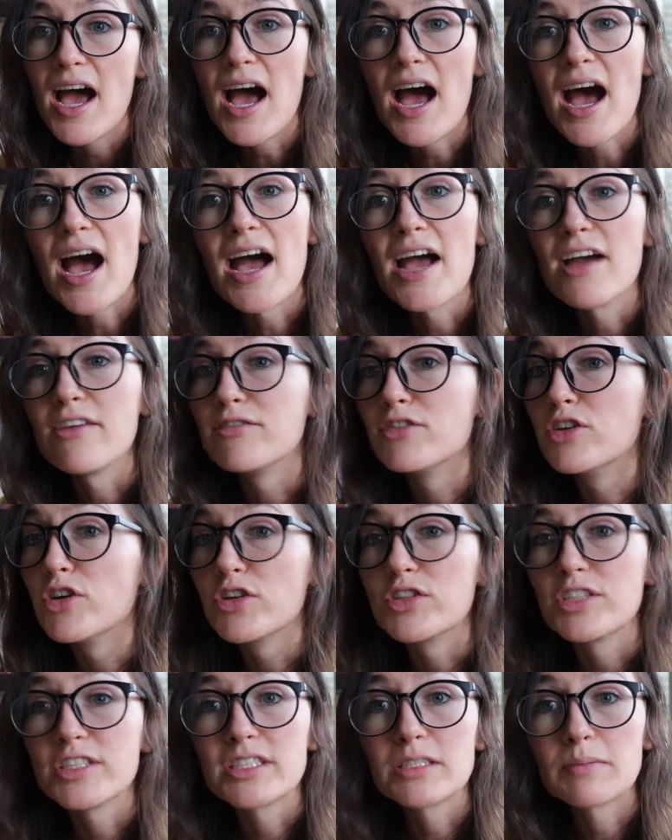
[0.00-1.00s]
I've
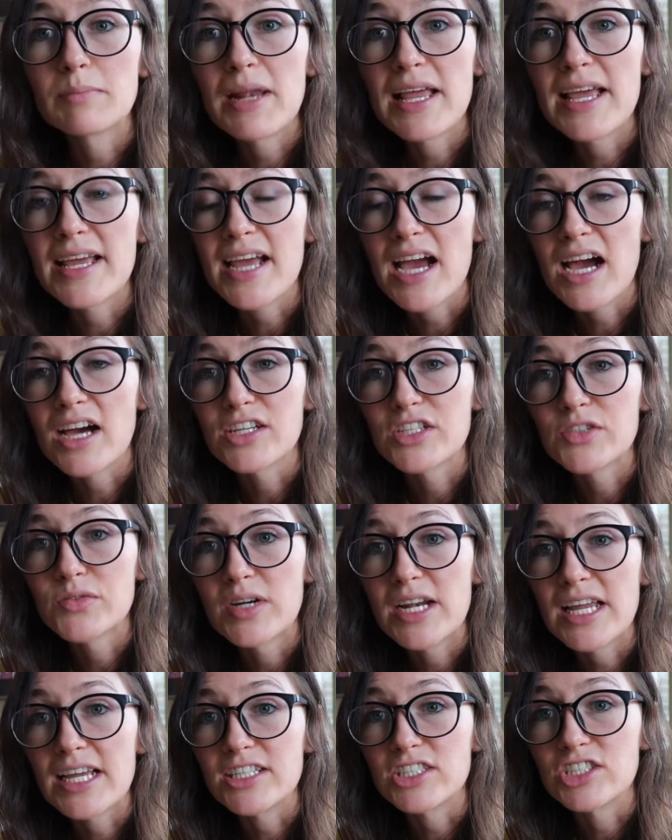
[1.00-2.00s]
noticed playing out in
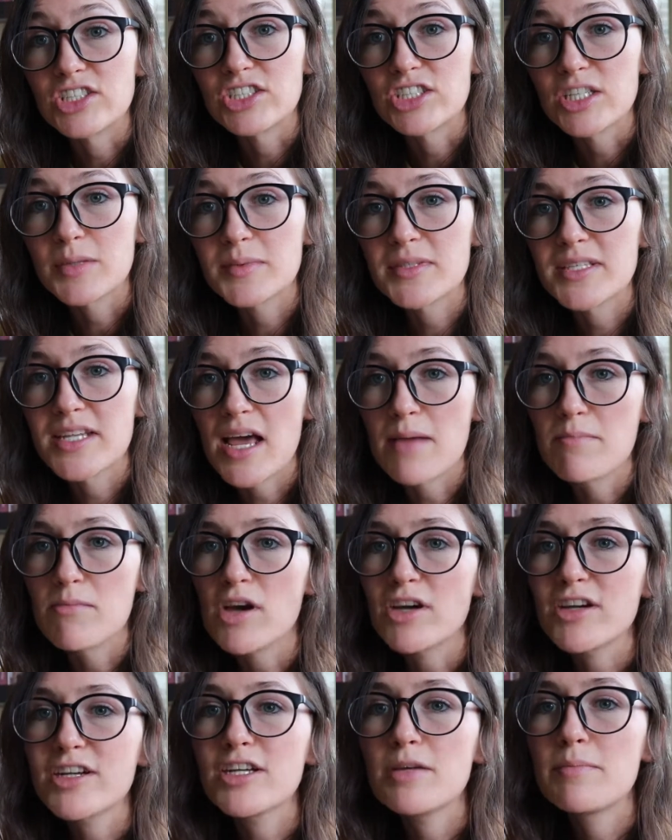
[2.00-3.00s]
relationships, and I'm
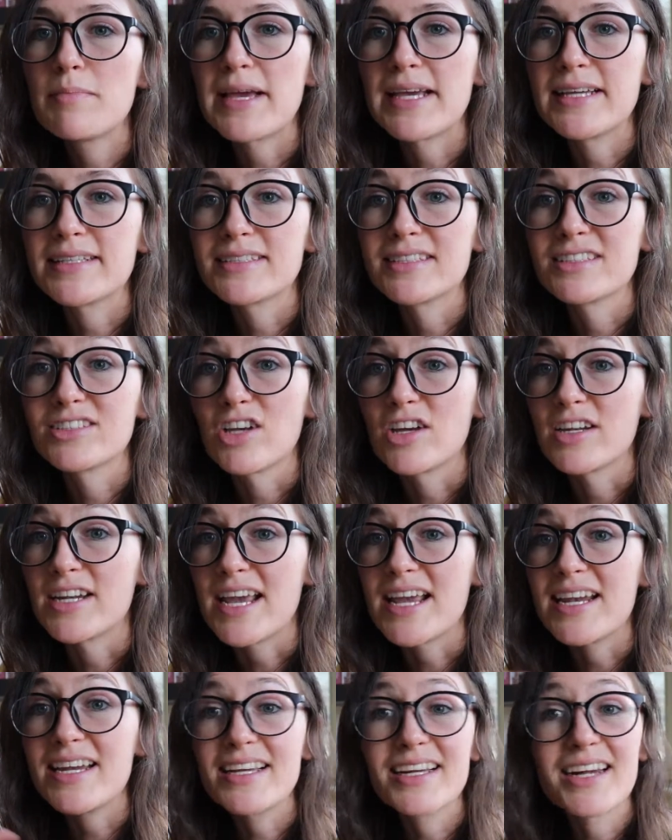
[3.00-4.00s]
not going to base this on
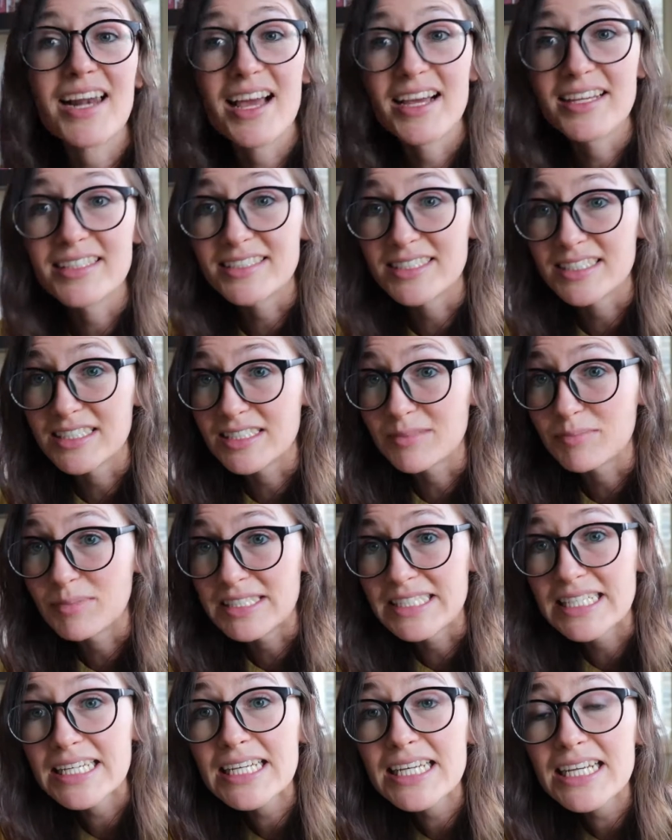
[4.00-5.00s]
any clients in
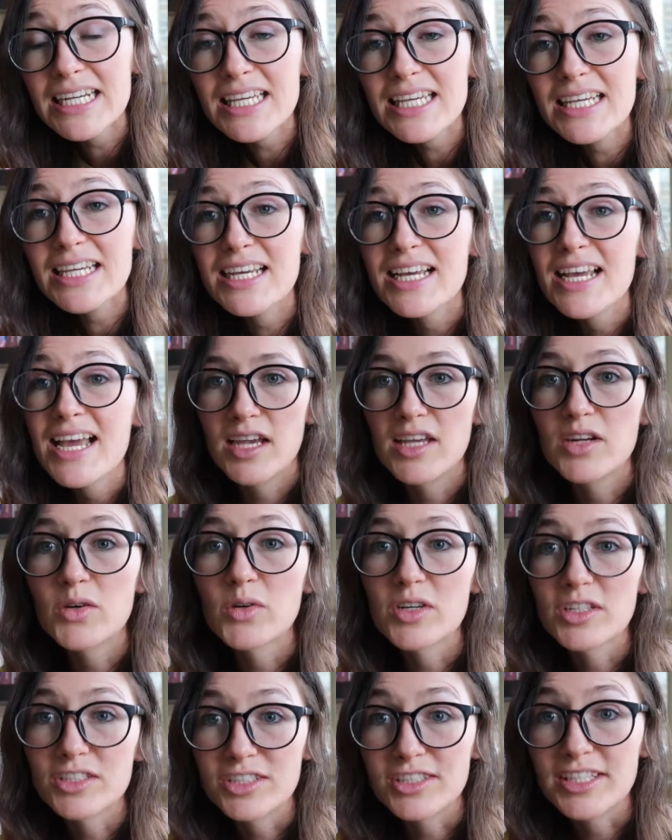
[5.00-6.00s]
particular in
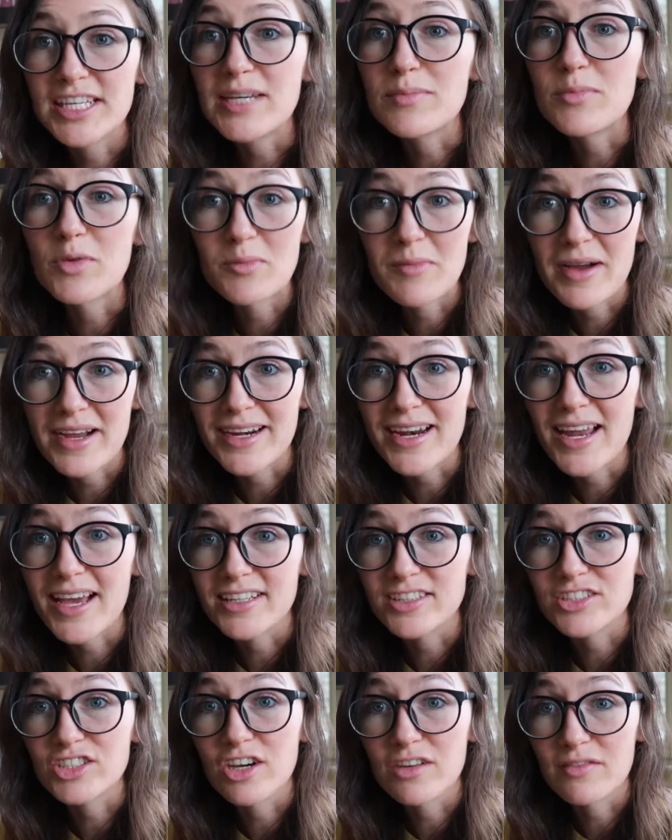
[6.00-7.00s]
order to keep all my
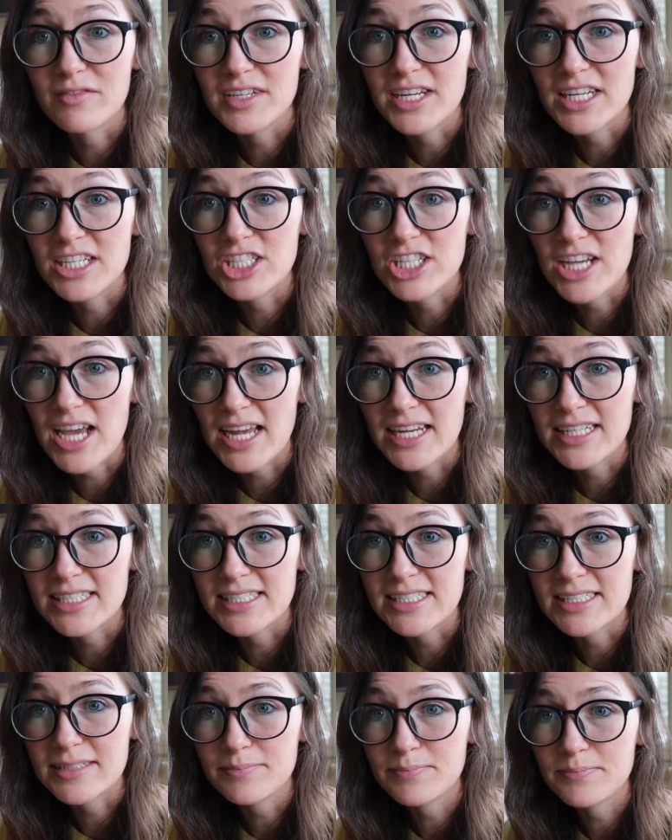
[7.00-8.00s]
clients' confidentiality.